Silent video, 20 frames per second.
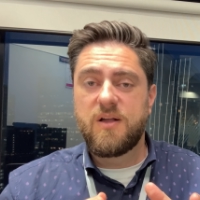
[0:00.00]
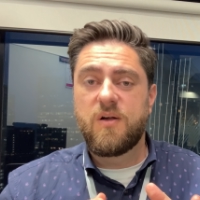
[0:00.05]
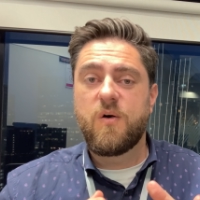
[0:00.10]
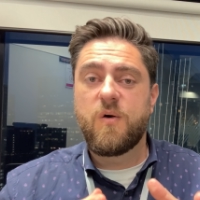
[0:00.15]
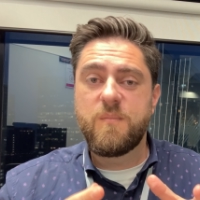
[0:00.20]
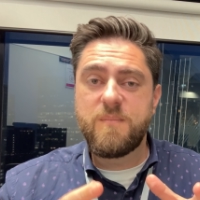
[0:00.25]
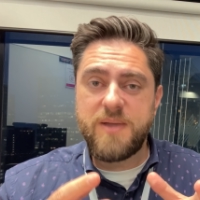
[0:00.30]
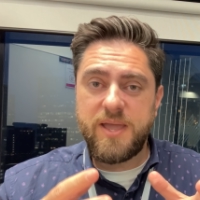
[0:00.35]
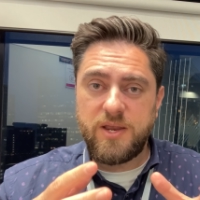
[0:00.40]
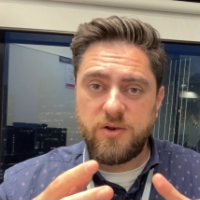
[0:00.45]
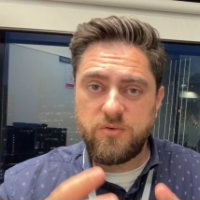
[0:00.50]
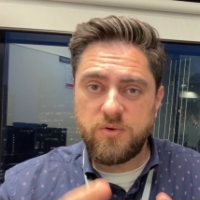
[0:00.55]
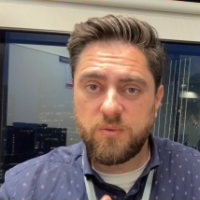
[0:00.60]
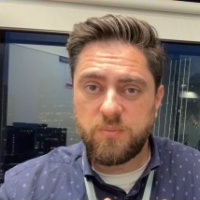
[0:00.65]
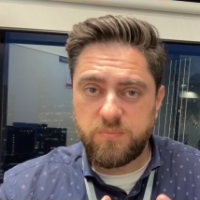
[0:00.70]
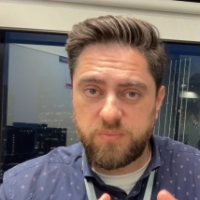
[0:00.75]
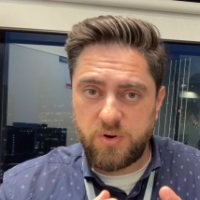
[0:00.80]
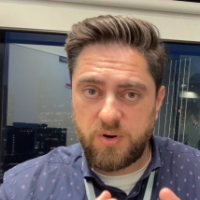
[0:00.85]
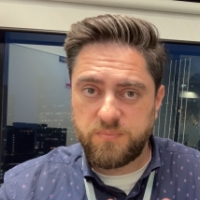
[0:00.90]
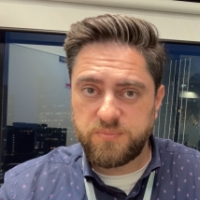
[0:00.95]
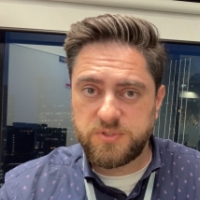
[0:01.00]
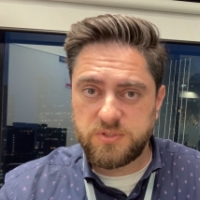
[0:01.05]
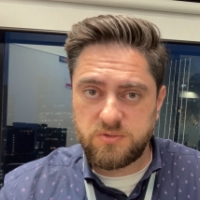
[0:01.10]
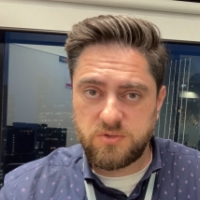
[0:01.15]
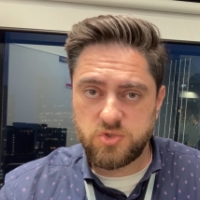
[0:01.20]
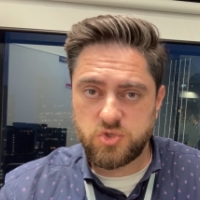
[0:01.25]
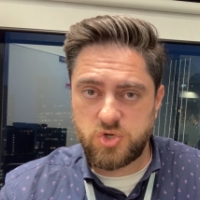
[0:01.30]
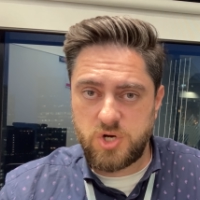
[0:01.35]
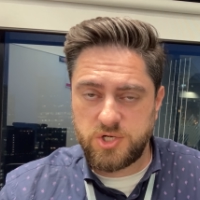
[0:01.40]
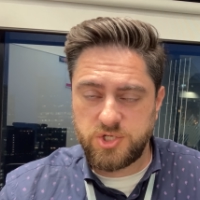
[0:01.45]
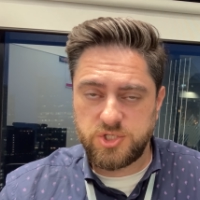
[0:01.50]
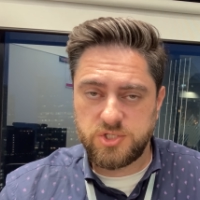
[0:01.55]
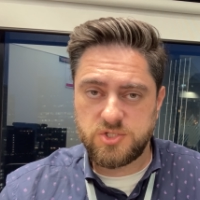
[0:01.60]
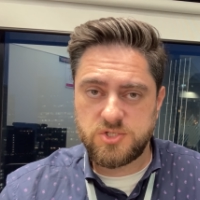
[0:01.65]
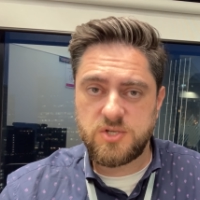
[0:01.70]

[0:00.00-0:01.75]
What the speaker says: on manual prompt construction.